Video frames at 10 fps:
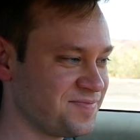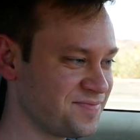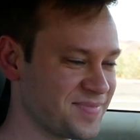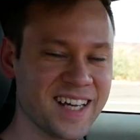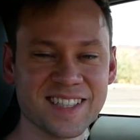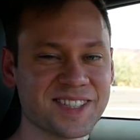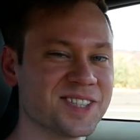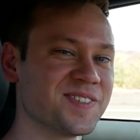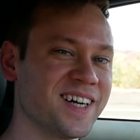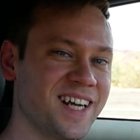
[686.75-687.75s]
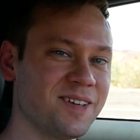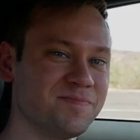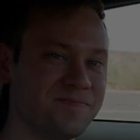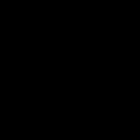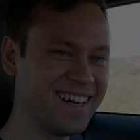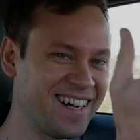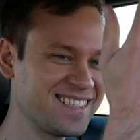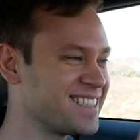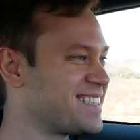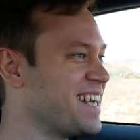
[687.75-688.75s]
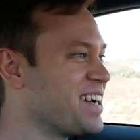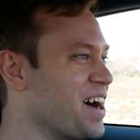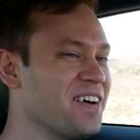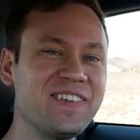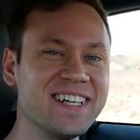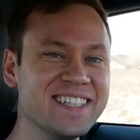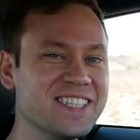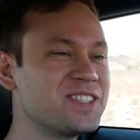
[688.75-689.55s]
and it starts right up. All right, so setting off here in the